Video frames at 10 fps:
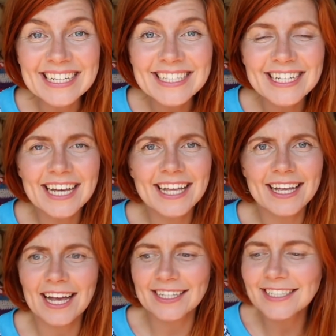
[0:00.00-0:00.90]

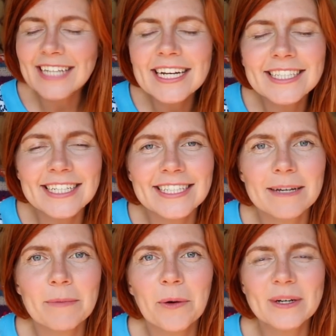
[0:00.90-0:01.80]
into a
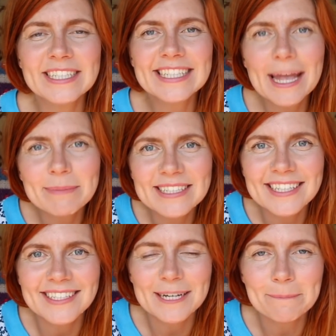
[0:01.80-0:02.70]
cynicism or a
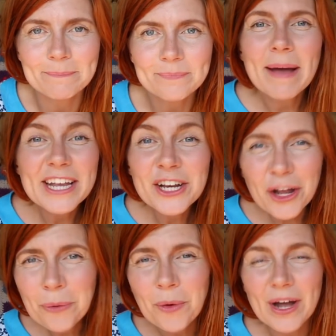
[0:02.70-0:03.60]
skepticism. But you
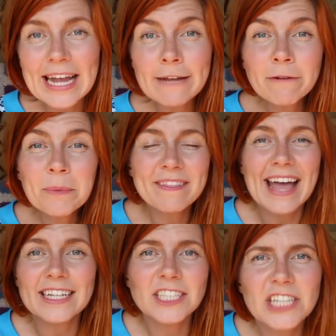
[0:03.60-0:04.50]
know what? Even with
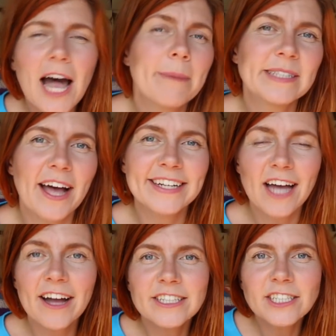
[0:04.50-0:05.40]
that sharp
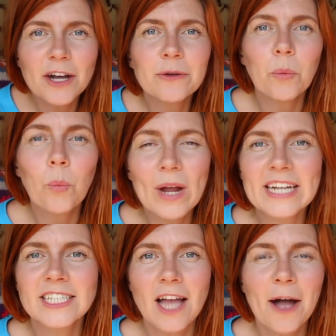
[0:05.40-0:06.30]
side, I don't
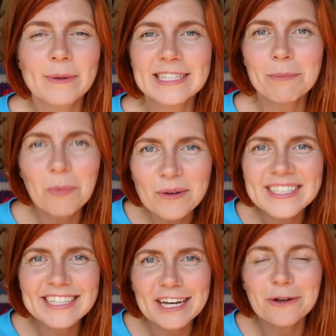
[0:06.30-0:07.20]
wish I was a more
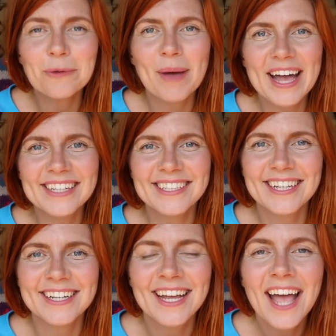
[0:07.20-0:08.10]
cynical
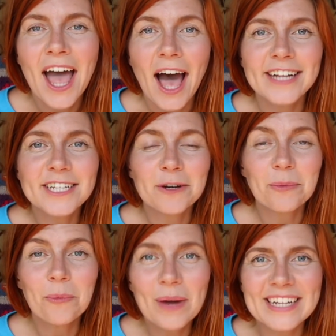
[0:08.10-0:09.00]
person. I
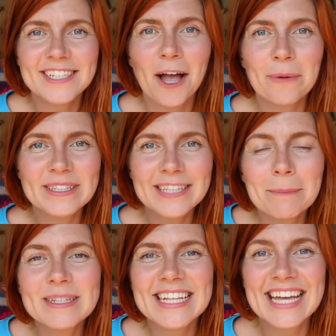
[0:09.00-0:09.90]
don't wish I was
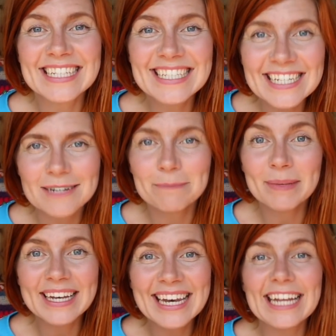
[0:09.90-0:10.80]
somebody that didn't
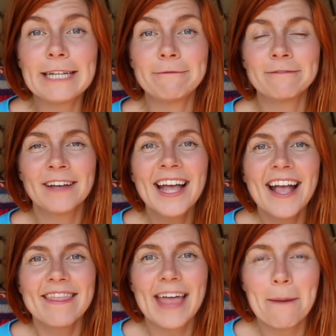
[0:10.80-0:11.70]
believe
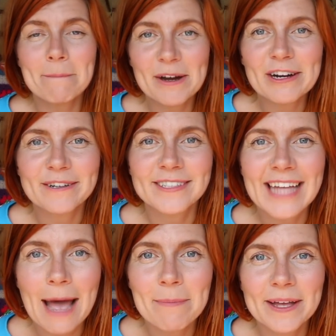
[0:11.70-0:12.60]
that miracles
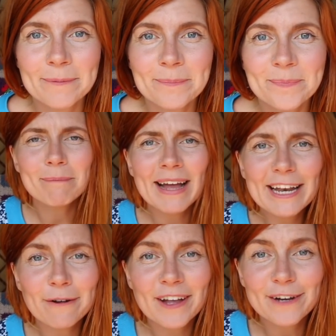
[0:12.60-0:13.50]
happen. My
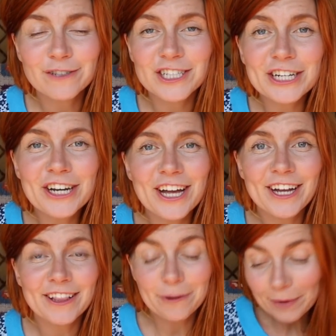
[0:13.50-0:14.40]
little girl
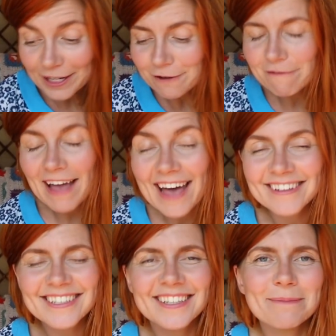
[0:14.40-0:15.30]
Juno, the one who
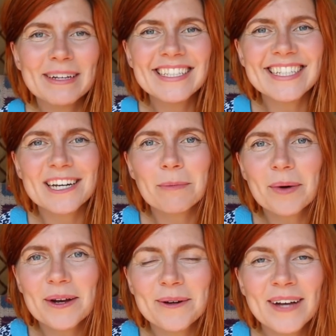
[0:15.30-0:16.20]
found the message in a
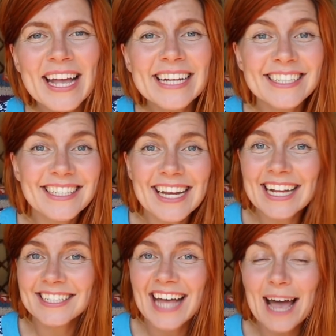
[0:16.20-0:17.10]
bottle,
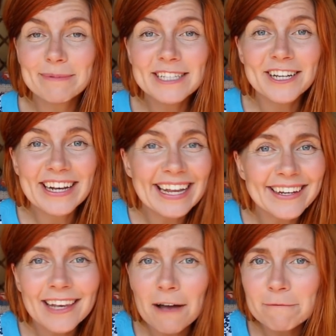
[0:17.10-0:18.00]
she is absolutely
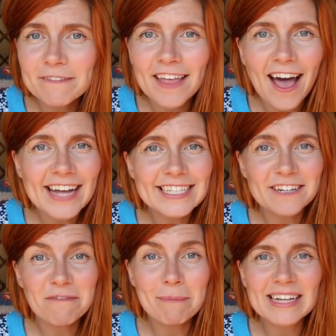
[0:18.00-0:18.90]
in love with the
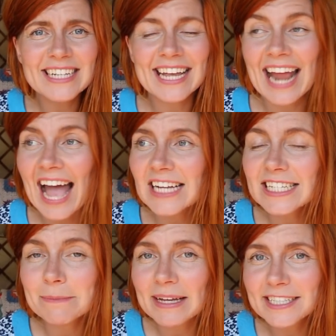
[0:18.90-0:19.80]
idea of magic, and it
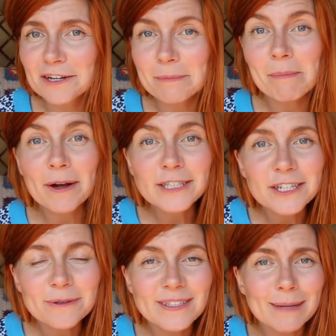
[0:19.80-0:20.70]
actually makes her
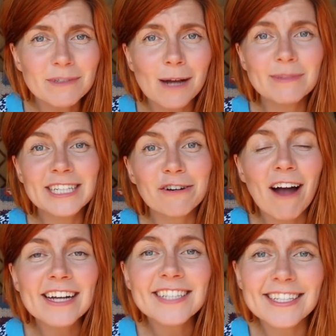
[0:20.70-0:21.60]
emotional. Sometimes she
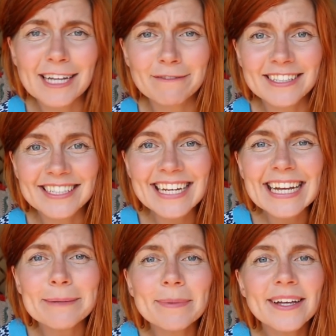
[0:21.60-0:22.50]
cries herself to
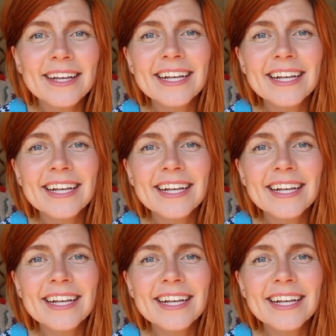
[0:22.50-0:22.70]
sleep,